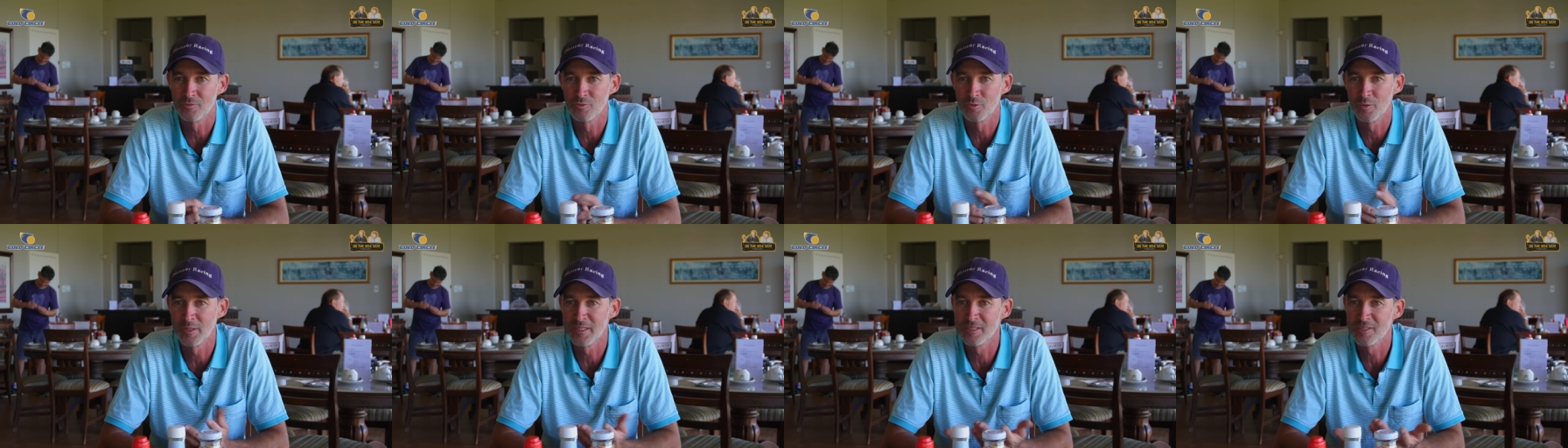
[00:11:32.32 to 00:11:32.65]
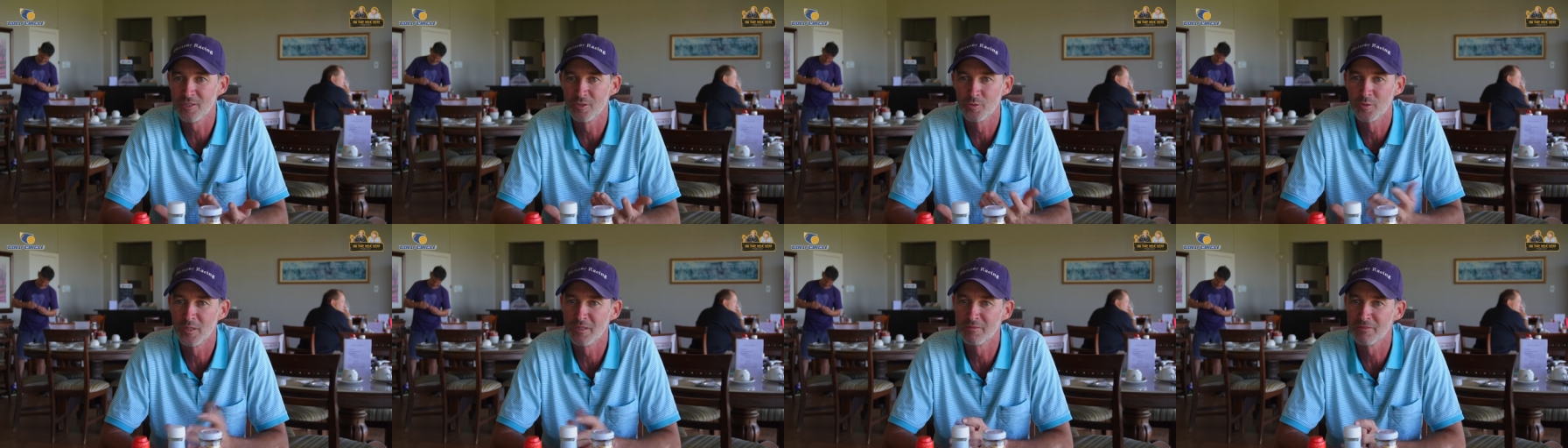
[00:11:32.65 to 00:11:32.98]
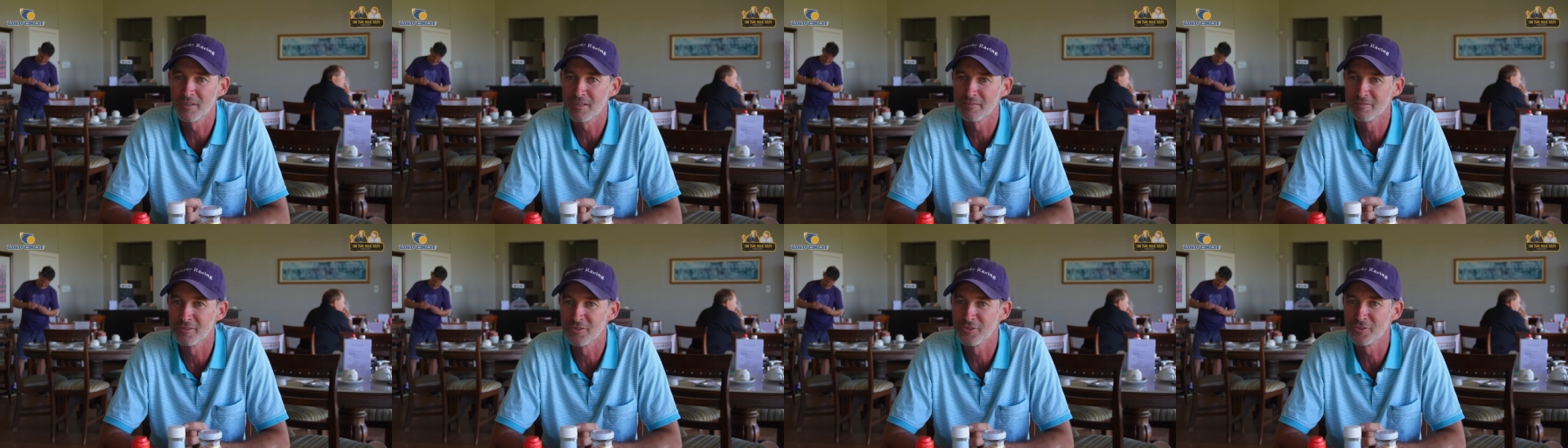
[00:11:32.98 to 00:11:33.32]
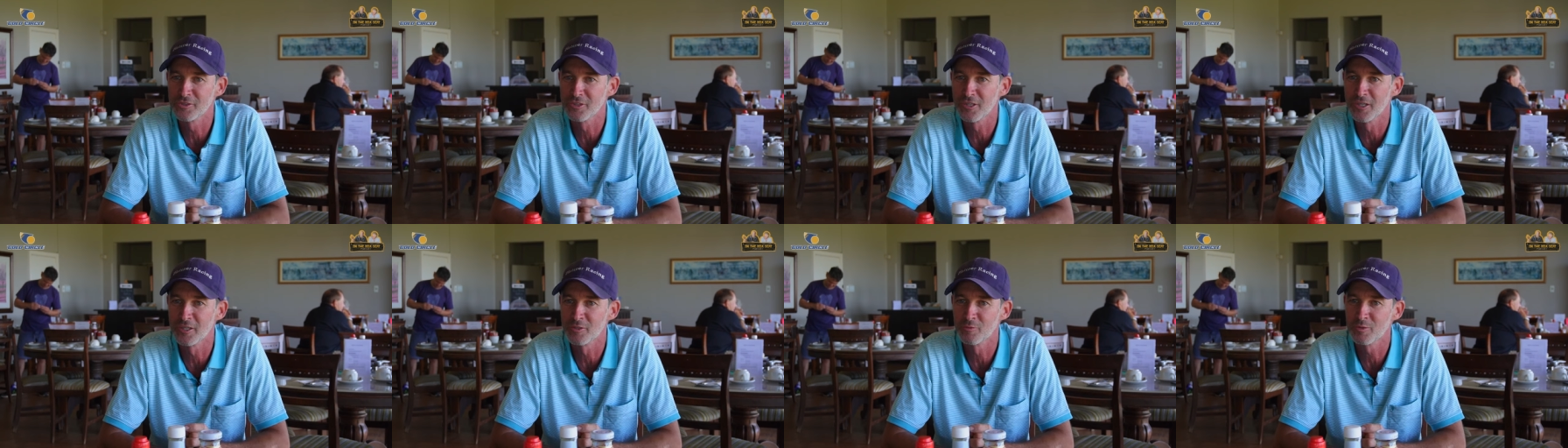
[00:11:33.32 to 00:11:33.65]
20, 25
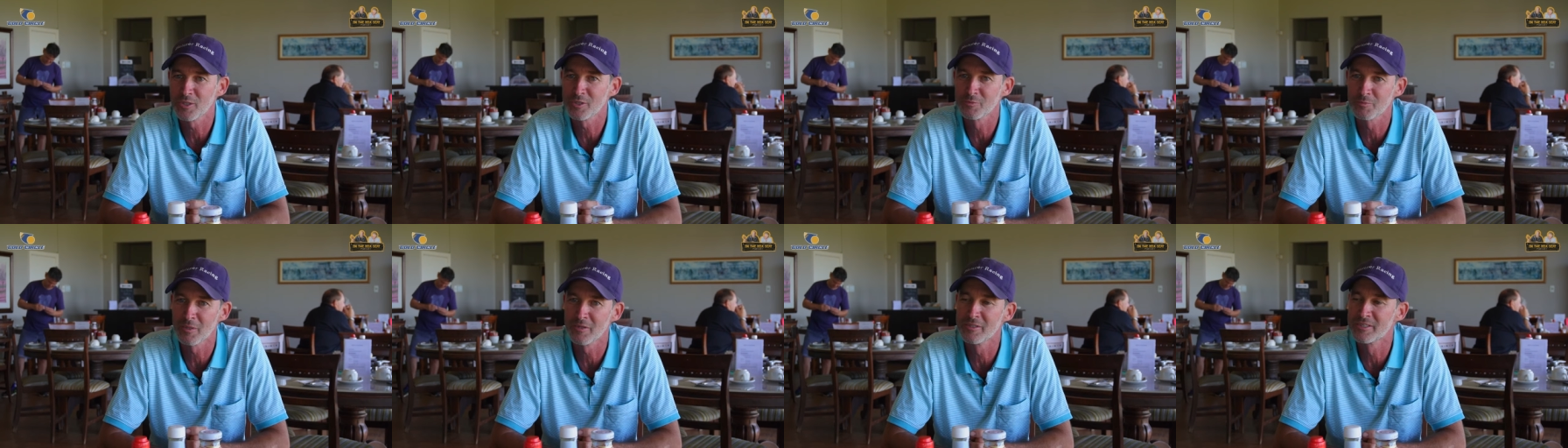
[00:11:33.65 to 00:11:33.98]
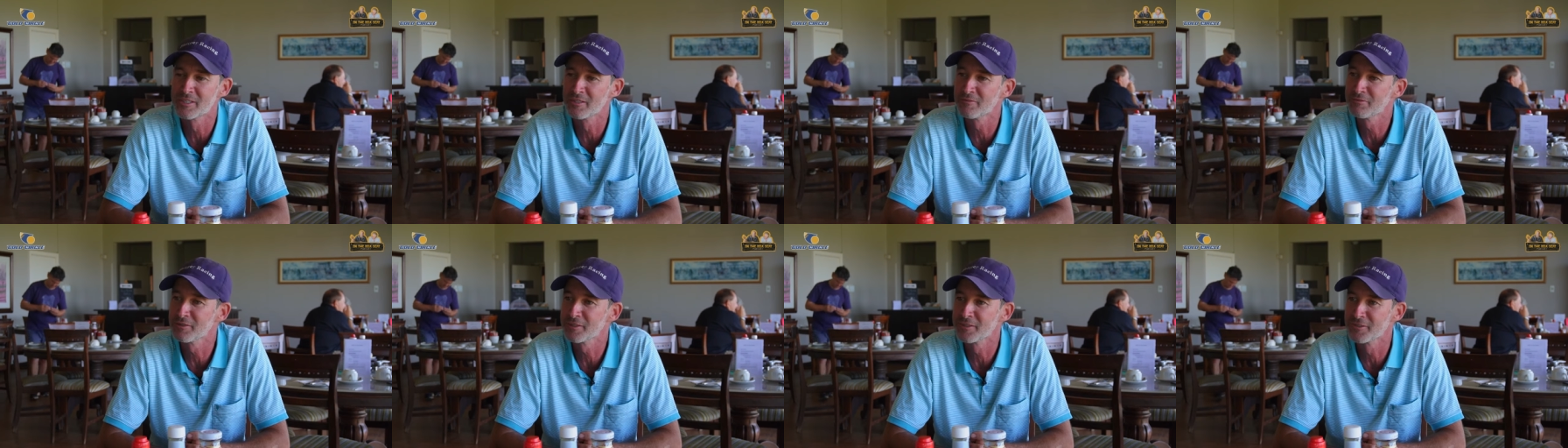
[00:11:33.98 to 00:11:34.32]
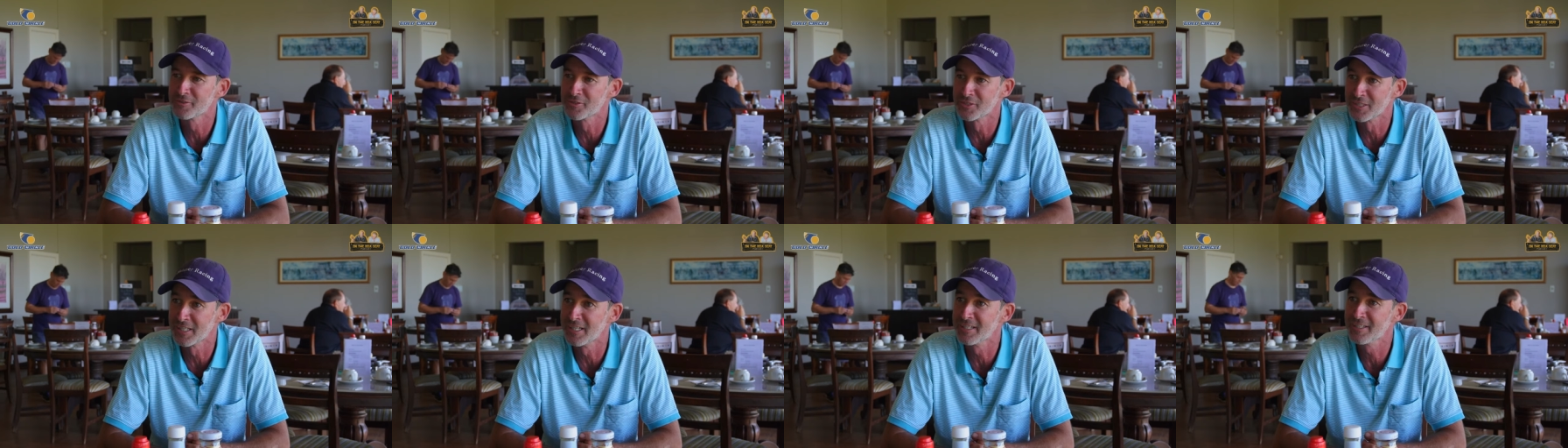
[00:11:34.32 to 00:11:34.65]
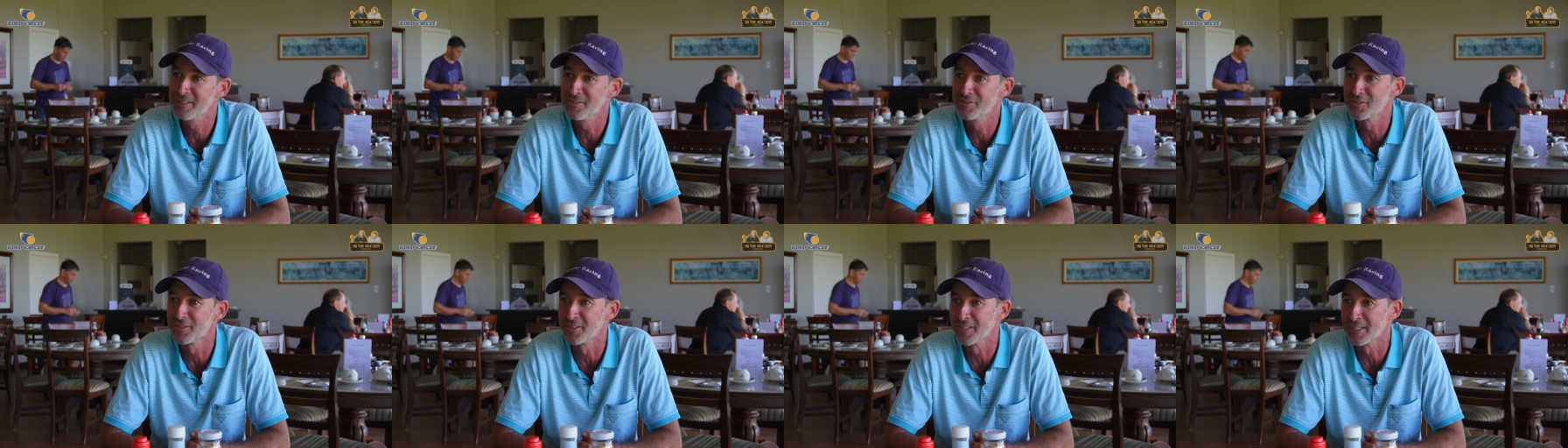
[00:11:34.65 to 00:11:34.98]
years ago, it was probably difficult to get
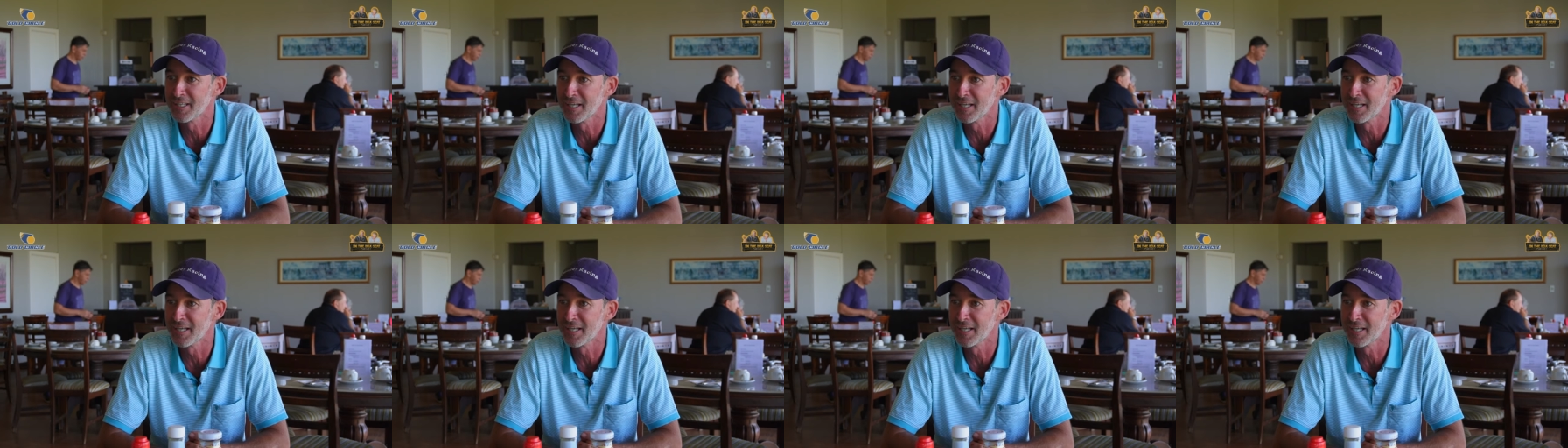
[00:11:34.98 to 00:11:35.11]
into the